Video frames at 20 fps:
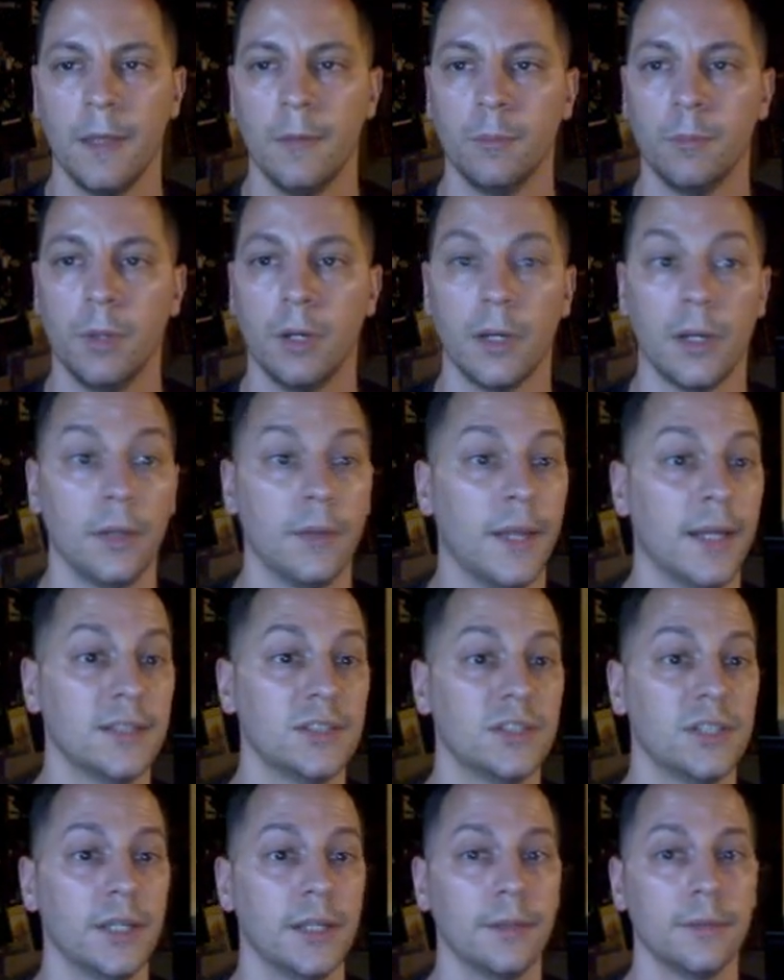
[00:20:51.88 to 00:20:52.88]
But
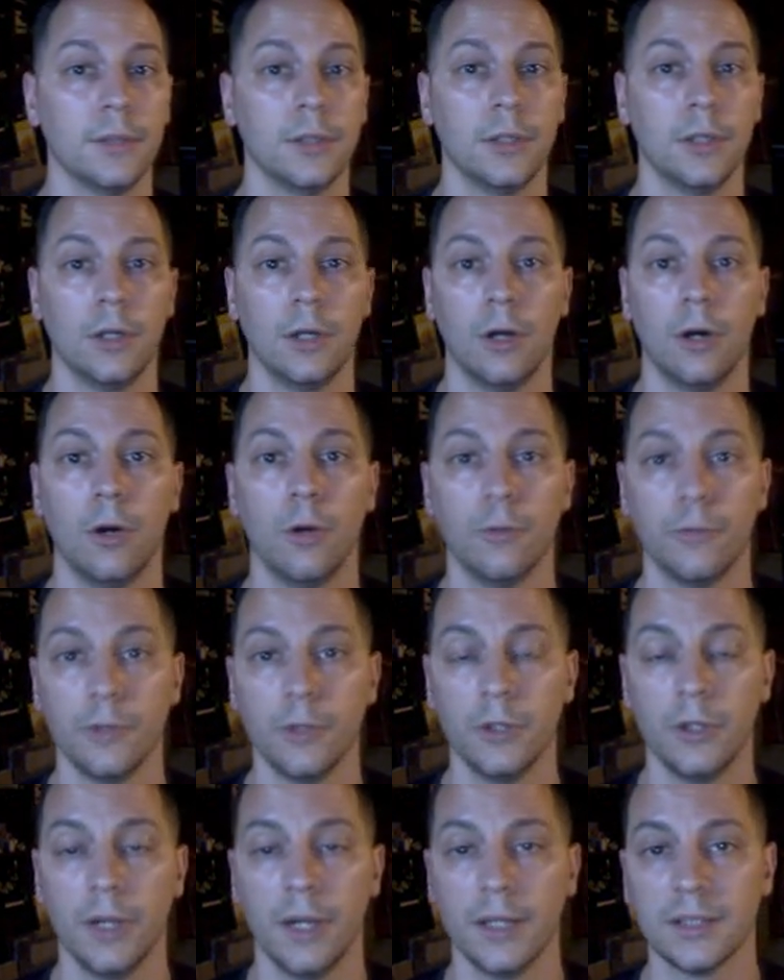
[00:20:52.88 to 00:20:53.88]
that's it.
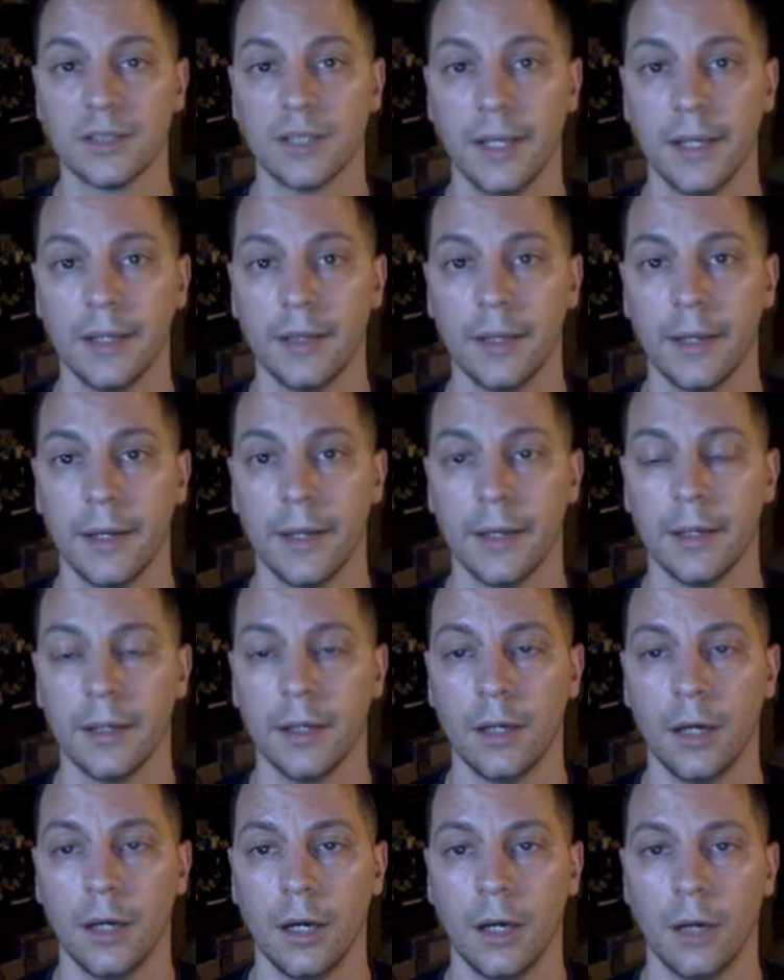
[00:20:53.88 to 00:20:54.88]
Hopefully you guys like that.
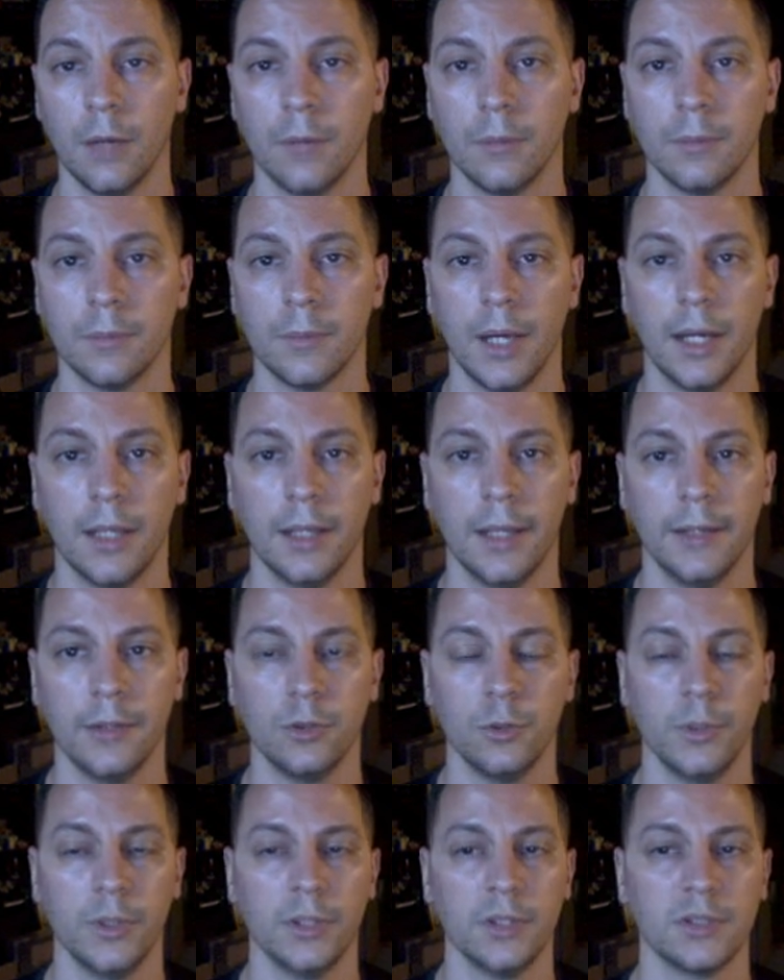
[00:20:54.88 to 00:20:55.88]
I
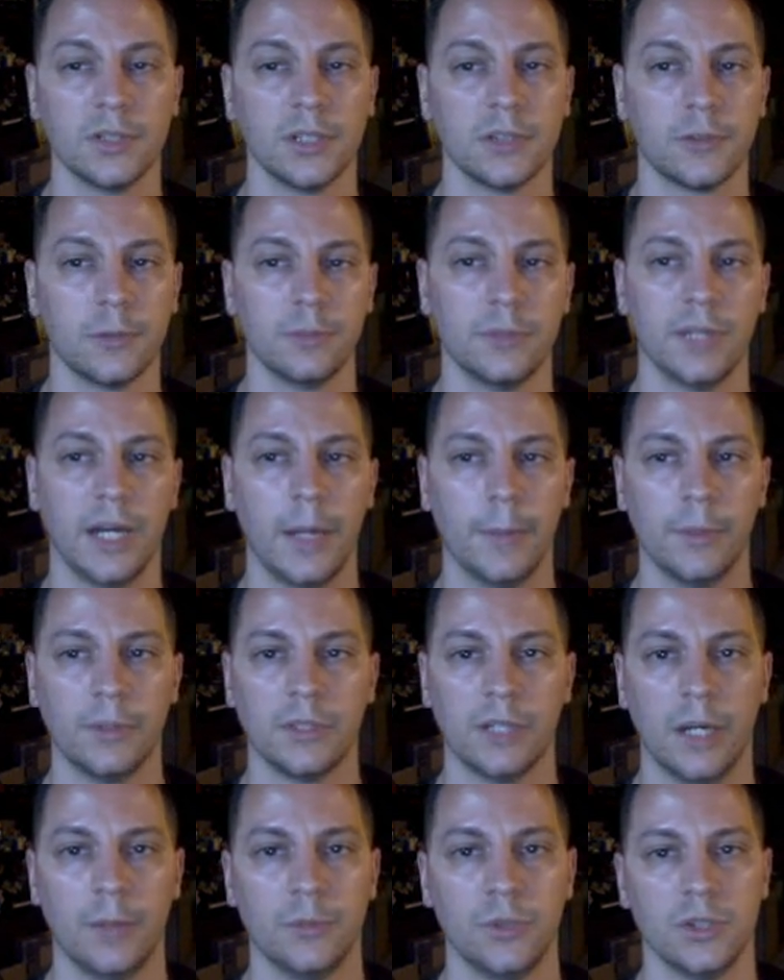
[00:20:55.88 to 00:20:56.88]
like doing these things from time to
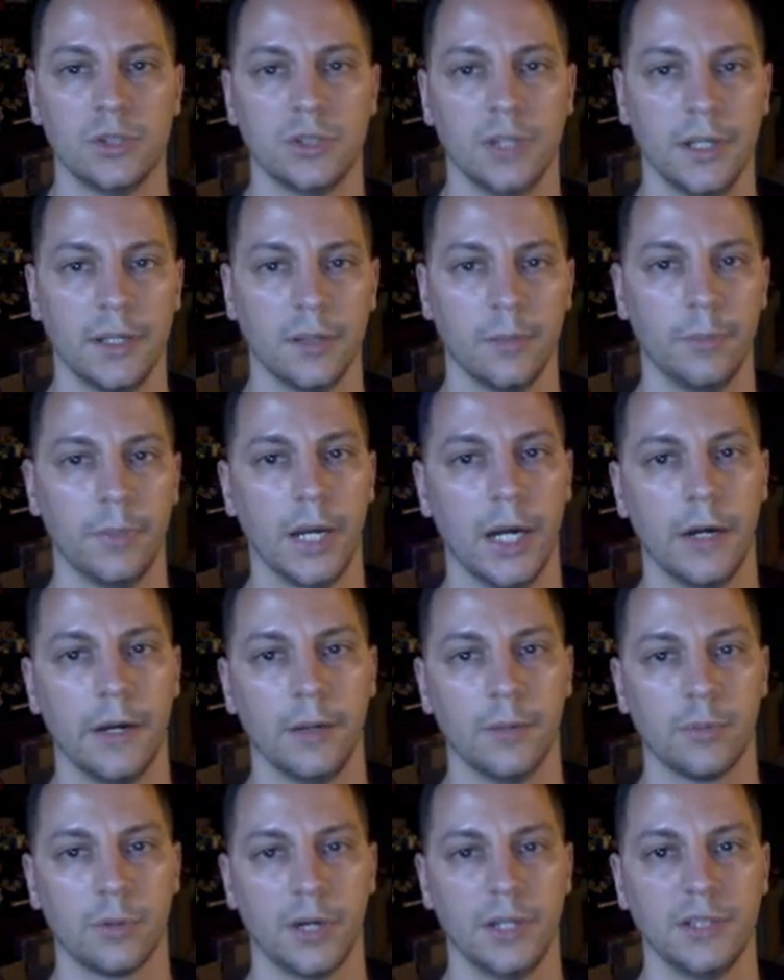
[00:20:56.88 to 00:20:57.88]
time, just like
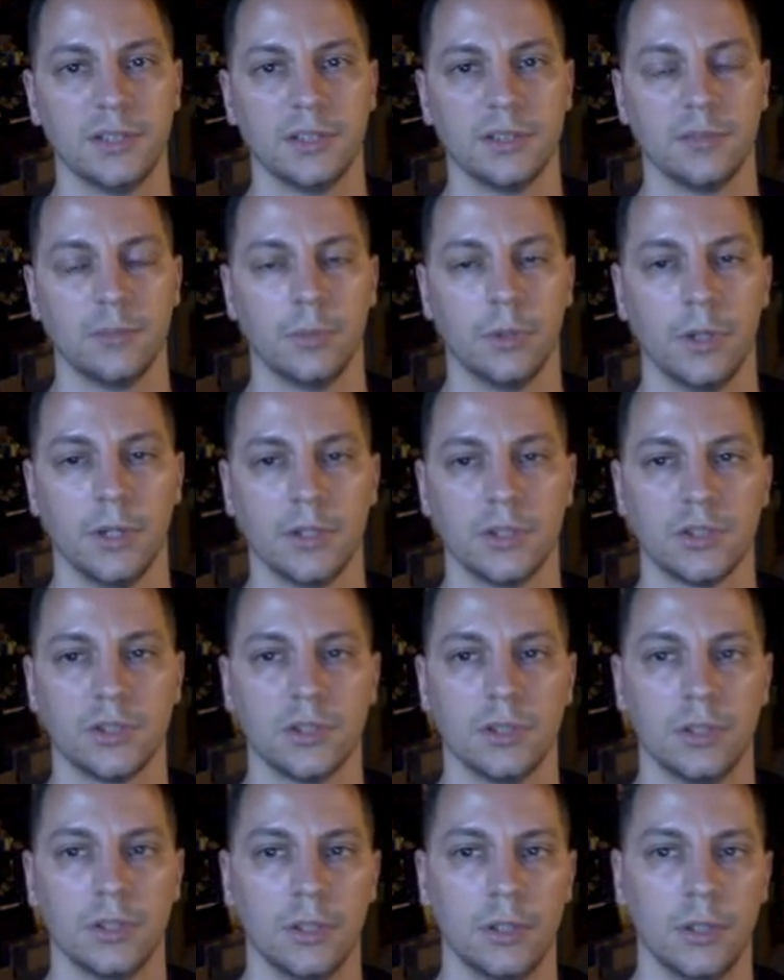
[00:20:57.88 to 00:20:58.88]
comparing prices of
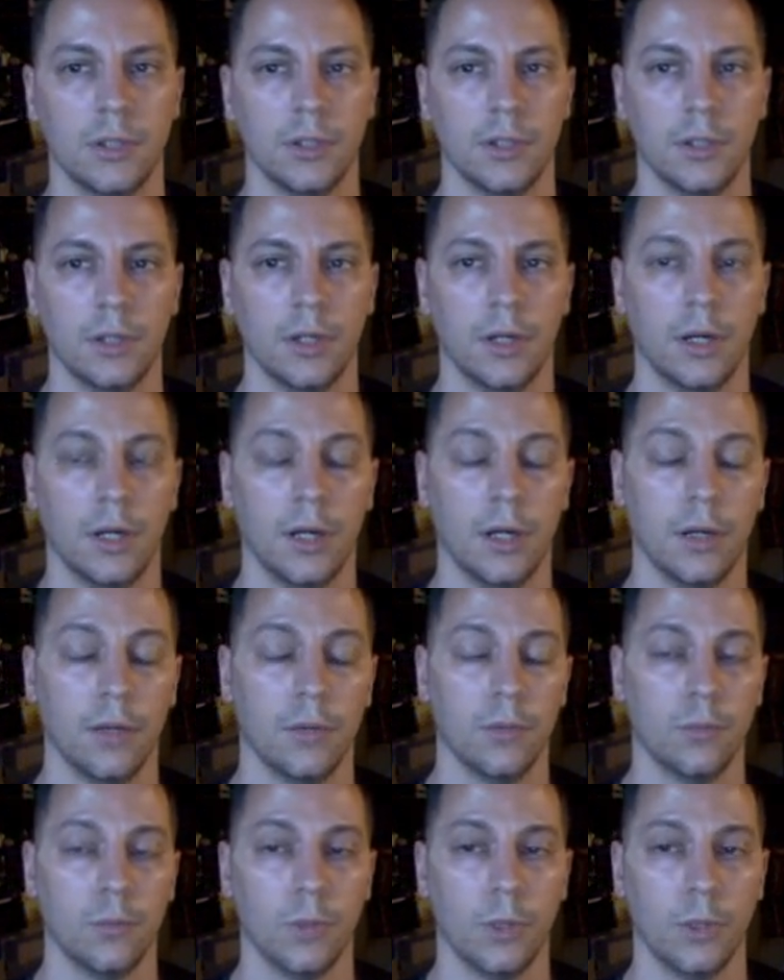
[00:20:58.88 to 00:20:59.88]
books.
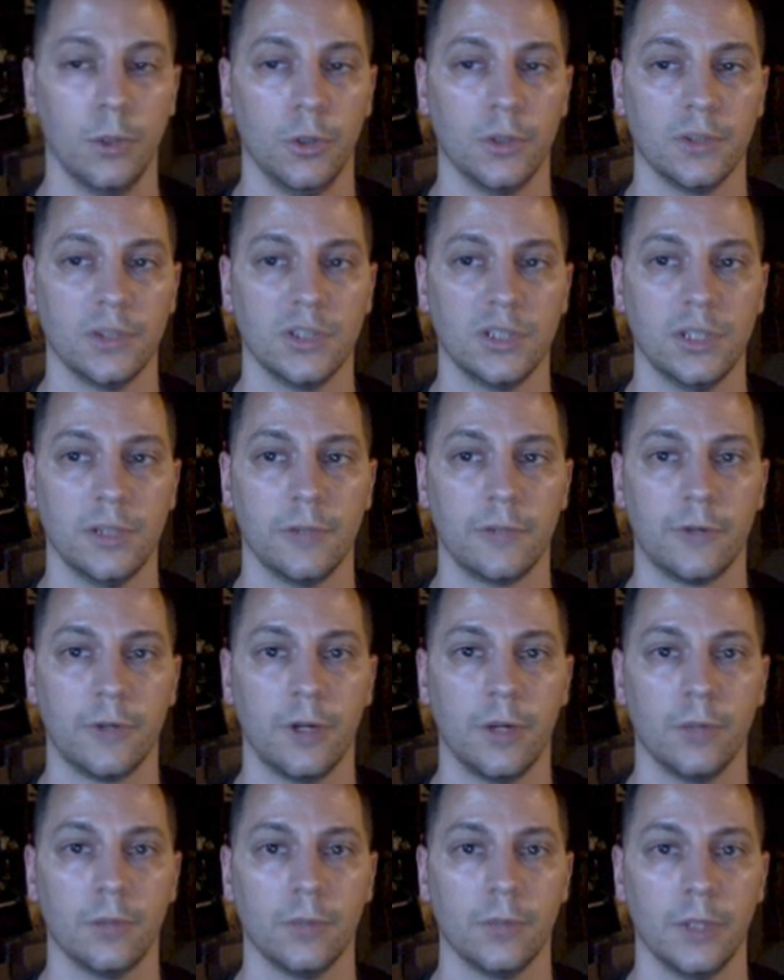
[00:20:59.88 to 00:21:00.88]
What you can see
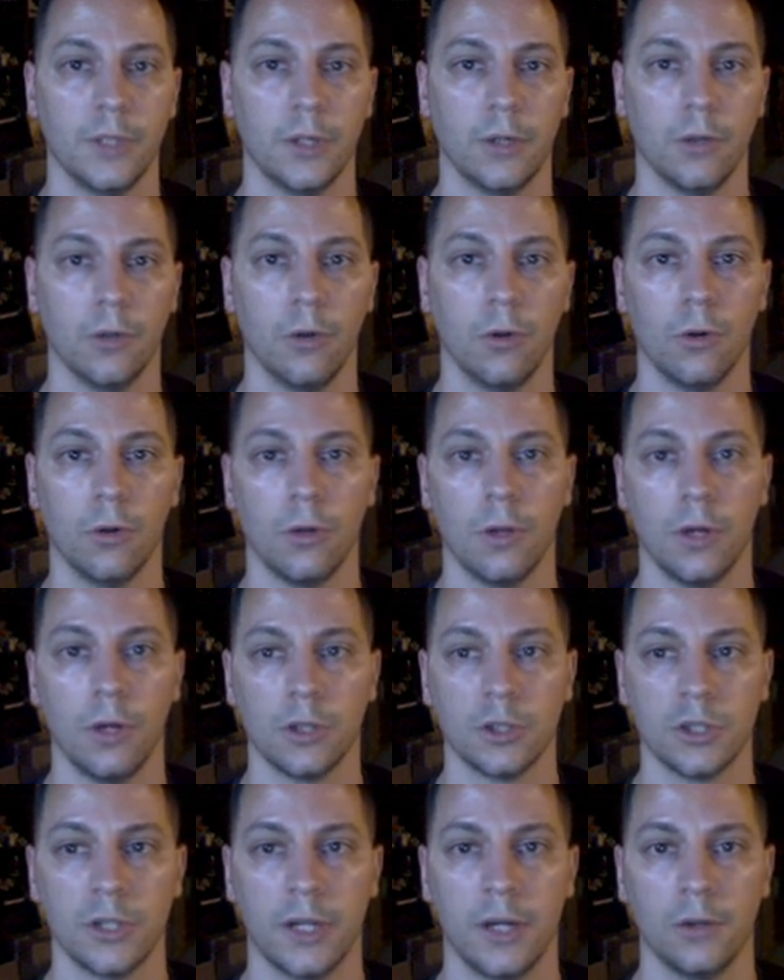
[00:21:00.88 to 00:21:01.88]
from, you know, local
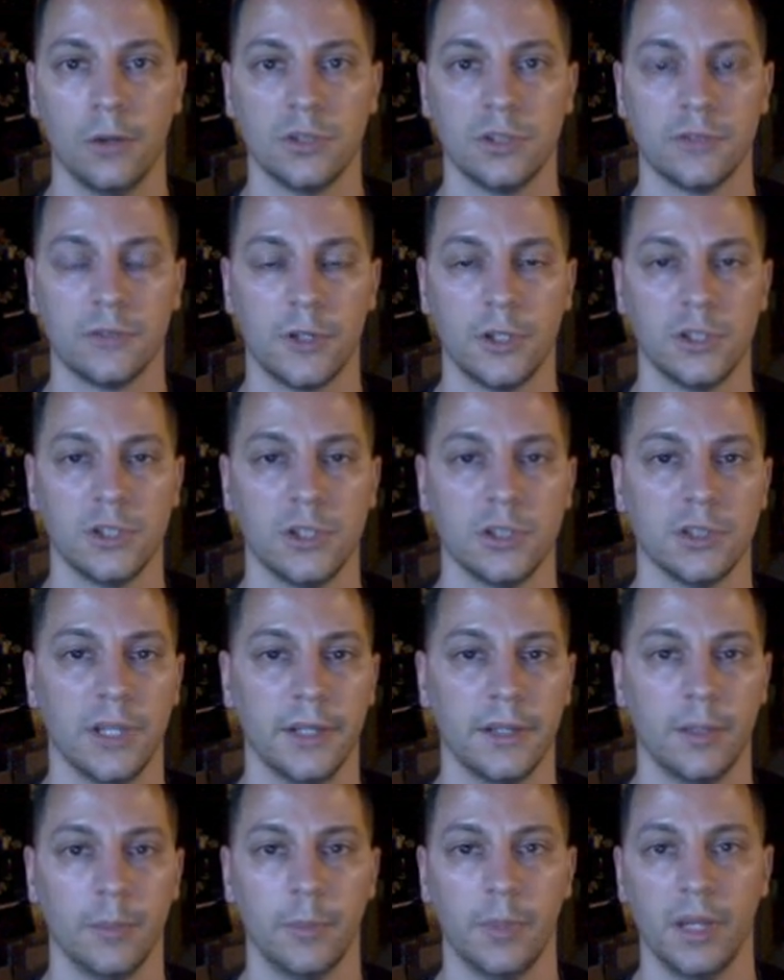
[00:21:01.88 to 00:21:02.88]
auction houses versus
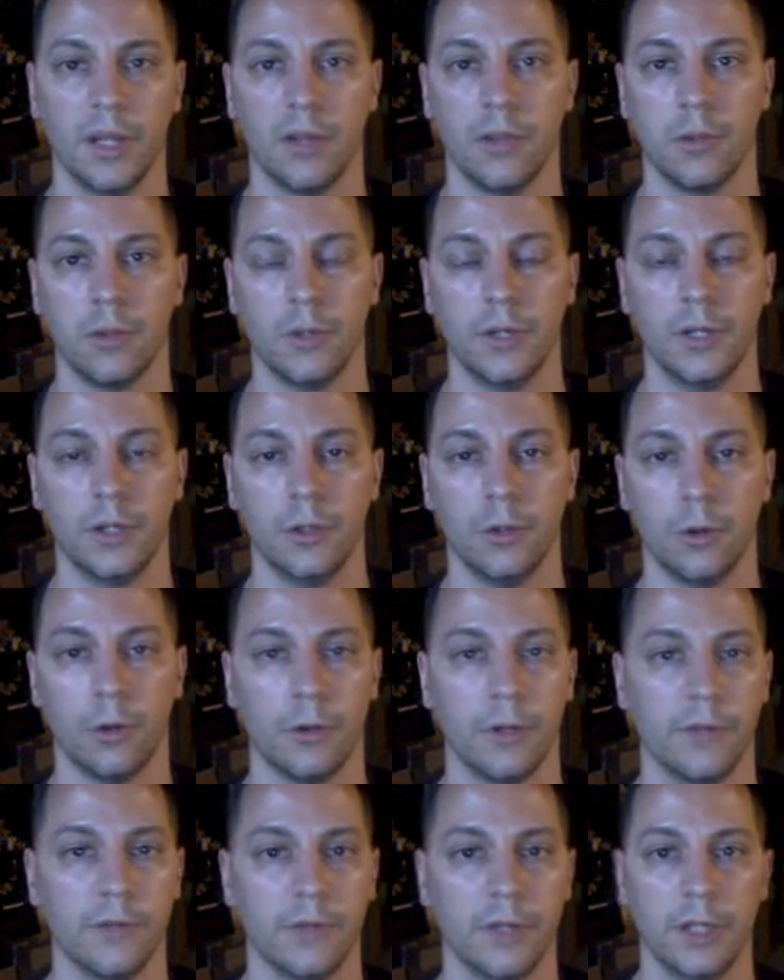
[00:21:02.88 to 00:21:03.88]
like the big three
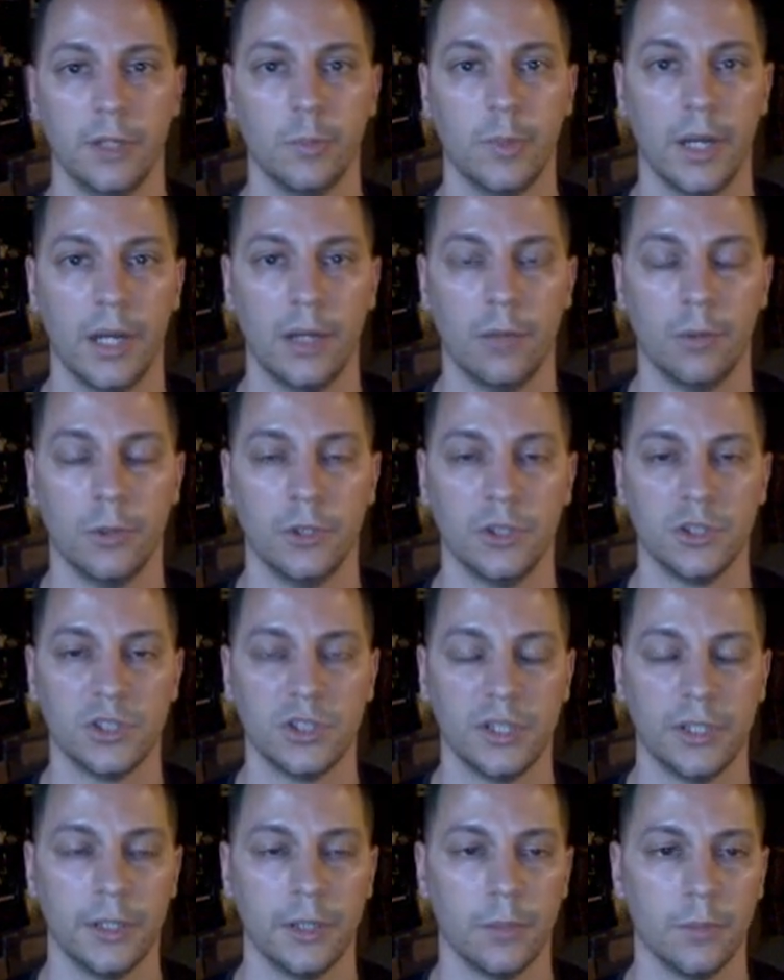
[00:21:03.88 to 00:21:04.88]
or even eBay when you
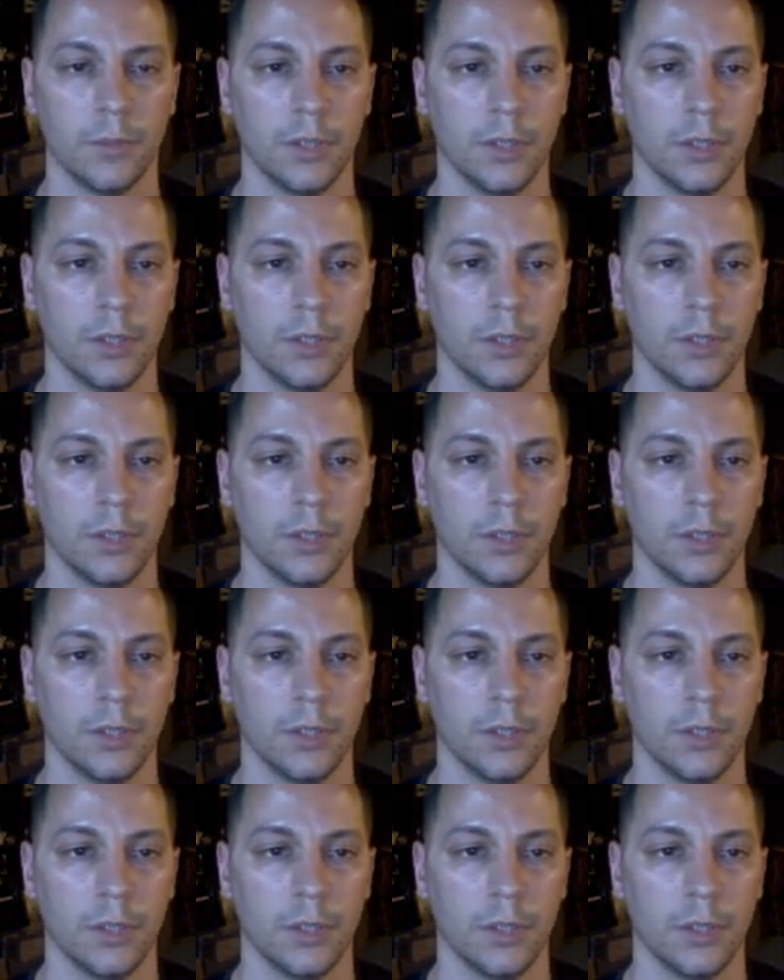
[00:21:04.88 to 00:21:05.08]
see them.